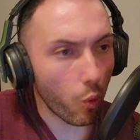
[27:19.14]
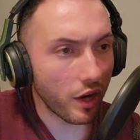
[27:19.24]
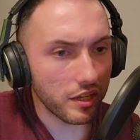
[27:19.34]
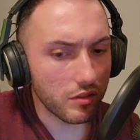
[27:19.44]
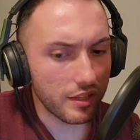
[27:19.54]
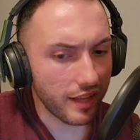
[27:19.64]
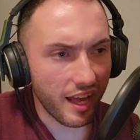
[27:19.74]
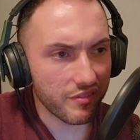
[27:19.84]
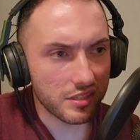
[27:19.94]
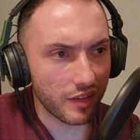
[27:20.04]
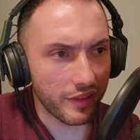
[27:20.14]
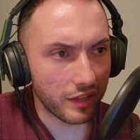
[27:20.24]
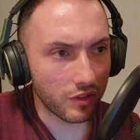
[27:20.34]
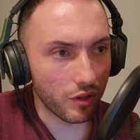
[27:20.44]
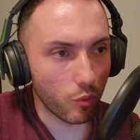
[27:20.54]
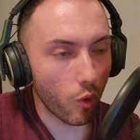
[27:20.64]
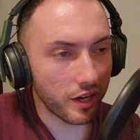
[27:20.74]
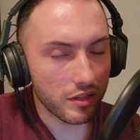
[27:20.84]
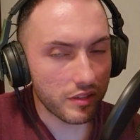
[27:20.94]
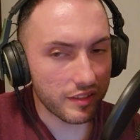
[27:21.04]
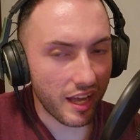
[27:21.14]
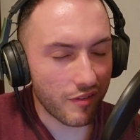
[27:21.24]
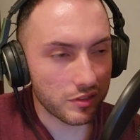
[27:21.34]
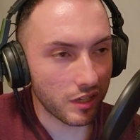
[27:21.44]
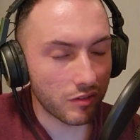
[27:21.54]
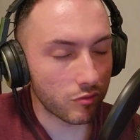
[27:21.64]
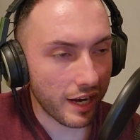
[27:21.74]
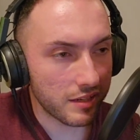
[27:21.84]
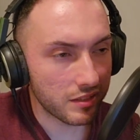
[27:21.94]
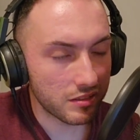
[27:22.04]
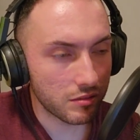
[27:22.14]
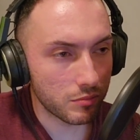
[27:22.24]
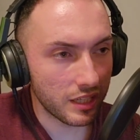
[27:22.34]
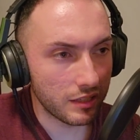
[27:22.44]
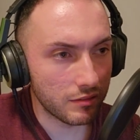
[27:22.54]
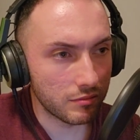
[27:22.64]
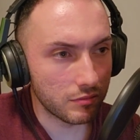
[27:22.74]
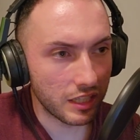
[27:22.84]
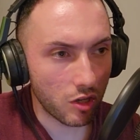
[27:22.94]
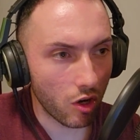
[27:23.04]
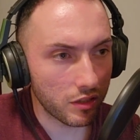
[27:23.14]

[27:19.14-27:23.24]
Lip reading: why do you think they haven't done that though? Why do you think they haven't done a rank system in COD?